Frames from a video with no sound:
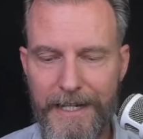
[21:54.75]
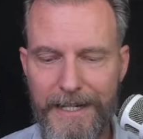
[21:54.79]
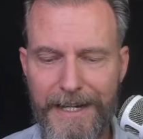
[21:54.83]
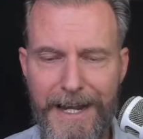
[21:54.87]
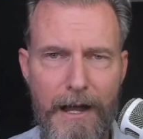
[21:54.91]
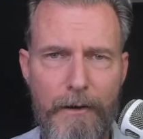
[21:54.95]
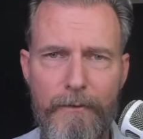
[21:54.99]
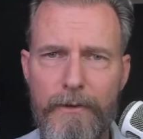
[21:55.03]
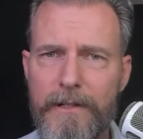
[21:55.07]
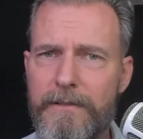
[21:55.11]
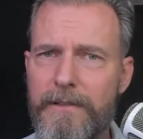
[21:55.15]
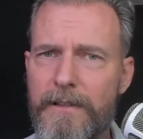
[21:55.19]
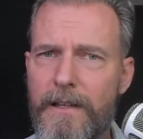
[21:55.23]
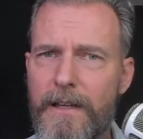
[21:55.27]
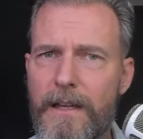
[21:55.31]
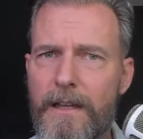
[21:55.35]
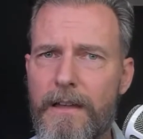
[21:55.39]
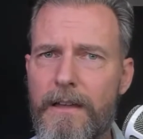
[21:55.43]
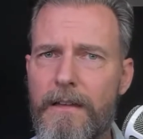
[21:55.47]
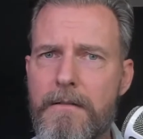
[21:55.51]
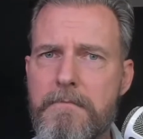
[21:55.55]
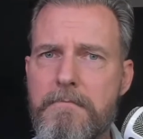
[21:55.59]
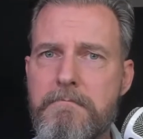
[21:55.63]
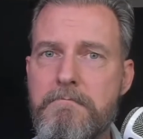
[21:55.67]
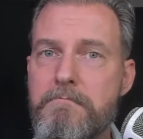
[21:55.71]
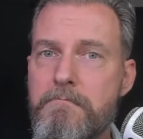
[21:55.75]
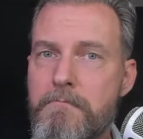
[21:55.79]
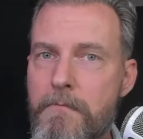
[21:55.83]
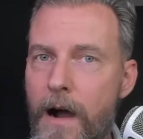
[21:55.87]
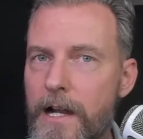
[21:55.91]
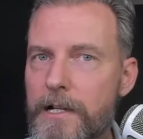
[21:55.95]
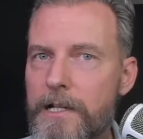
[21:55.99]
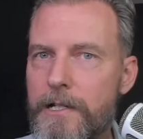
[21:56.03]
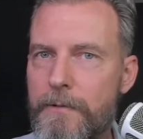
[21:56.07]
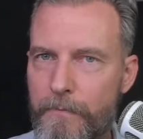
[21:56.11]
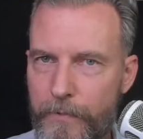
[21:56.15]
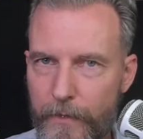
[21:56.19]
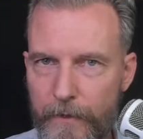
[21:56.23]
And I would
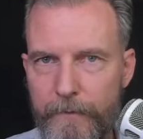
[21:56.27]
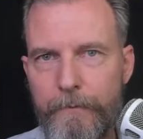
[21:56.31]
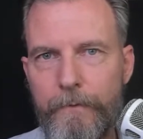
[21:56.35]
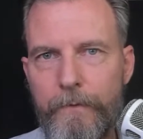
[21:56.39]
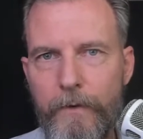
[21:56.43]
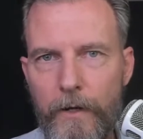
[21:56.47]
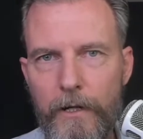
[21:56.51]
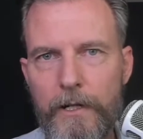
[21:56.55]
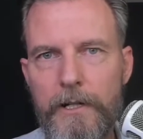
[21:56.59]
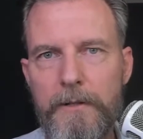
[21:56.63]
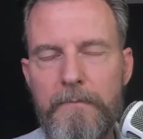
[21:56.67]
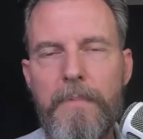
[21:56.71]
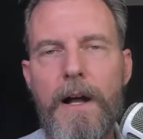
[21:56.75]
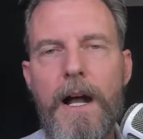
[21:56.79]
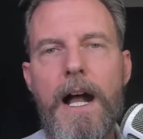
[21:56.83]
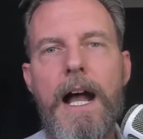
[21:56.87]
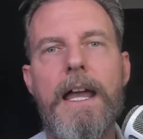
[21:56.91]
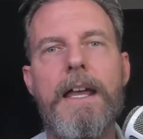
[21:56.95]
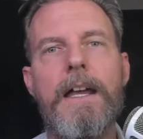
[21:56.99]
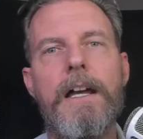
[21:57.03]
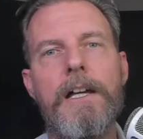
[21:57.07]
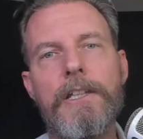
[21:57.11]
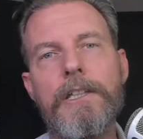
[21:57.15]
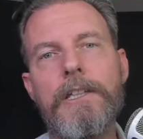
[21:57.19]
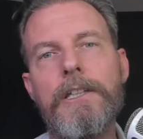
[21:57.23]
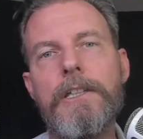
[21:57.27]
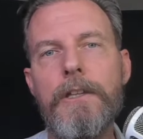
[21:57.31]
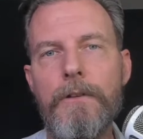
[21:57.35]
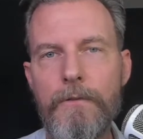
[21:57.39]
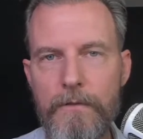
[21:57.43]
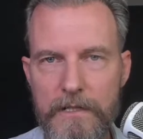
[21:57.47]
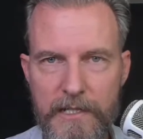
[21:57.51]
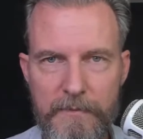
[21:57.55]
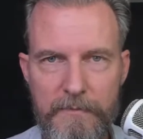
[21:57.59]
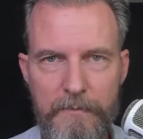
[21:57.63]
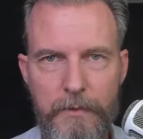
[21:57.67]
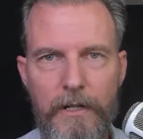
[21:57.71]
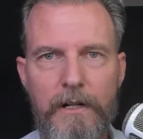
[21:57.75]
much prefer to buy a
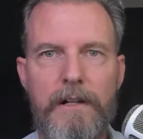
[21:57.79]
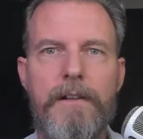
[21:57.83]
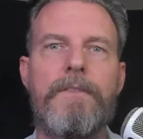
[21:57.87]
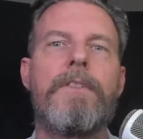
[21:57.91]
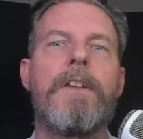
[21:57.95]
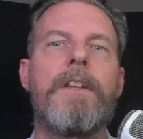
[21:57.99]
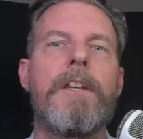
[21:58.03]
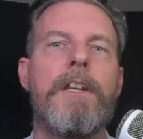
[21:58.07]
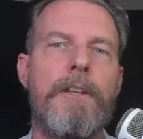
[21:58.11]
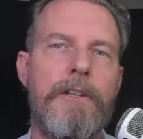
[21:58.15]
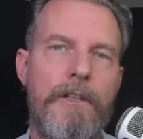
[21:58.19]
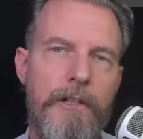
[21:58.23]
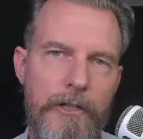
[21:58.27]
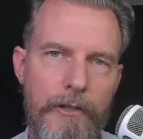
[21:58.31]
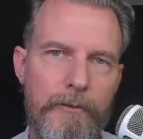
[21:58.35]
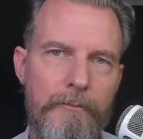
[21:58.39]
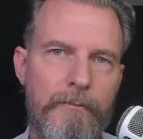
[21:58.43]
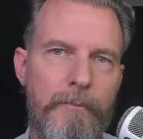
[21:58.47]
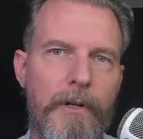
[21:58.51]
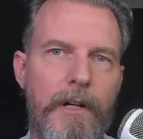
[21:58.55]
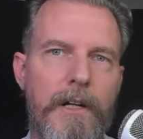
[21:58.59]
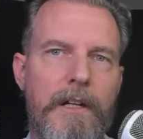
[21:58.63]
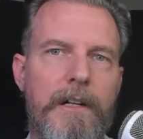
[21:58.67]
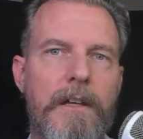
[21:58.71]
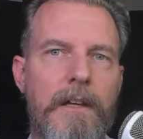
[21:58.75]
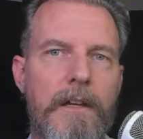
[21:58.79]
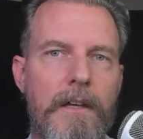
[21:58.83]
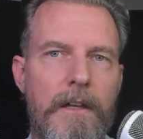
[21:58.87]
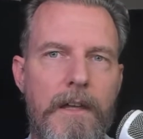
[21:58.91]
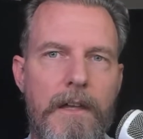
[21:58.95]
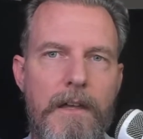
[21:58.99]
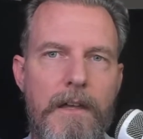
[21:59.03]
used book than a new book